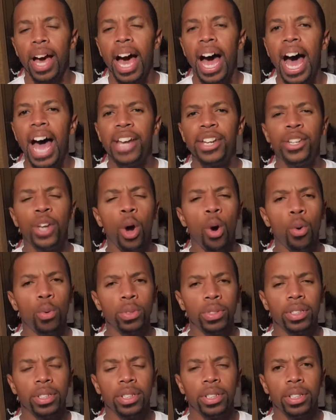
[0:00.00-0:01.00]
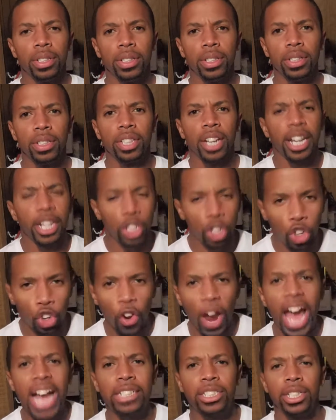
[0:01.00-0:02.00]
I don't
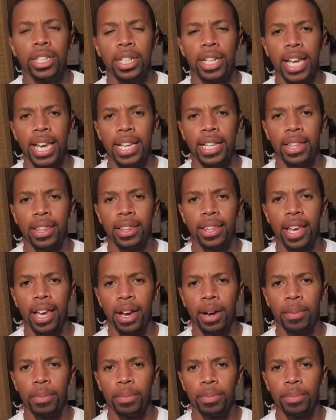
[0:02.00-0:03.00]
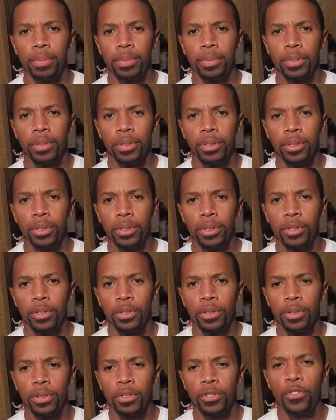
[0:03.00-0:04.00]
congratulate them
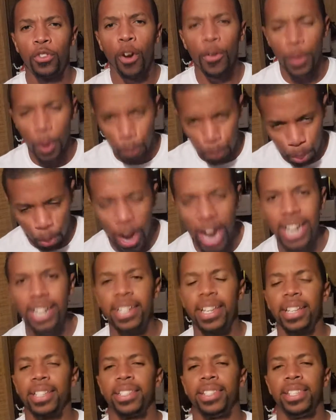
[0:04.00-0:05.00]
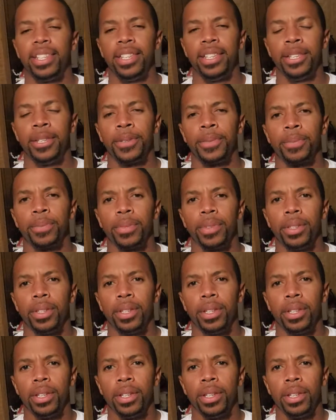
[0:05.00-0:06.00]
for the pregnancy
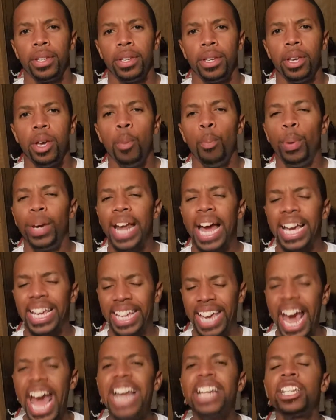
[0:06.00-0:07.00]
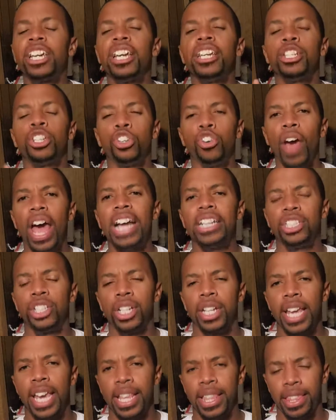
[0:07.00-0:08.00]
but I can
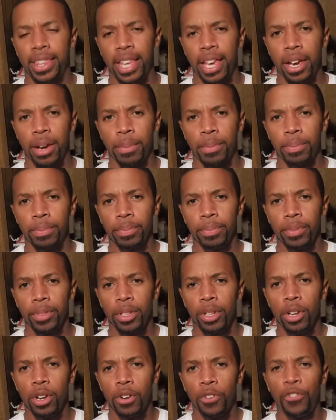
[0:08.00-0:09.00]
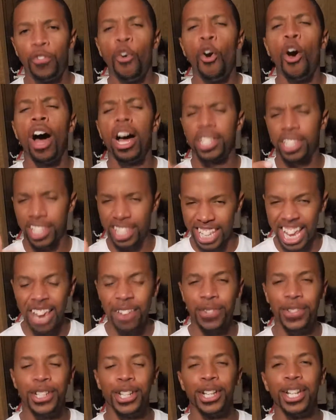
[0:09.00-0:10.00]
congratulate them for a
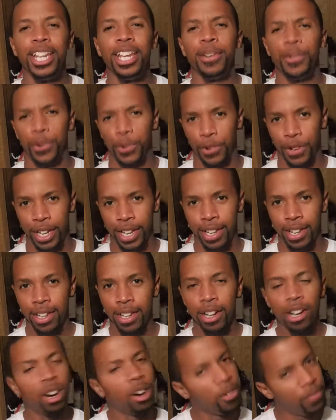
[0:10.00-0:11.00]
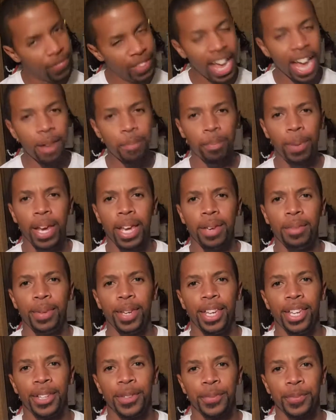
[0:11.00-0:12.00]
safe delivery of that
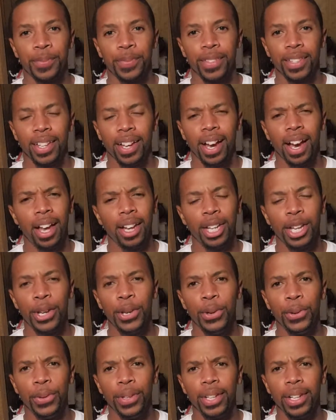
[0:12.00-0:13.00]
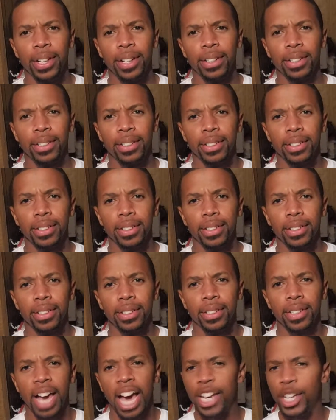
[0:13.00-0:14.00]
baby hallelujah
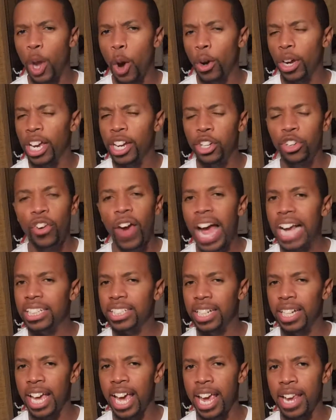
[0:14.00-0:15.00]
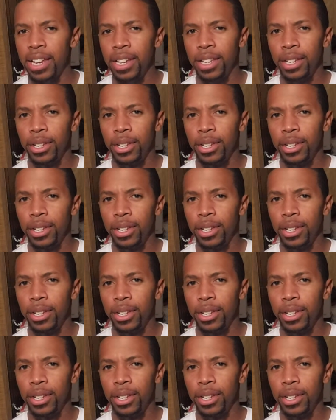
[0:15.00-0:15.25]
I don't congratulate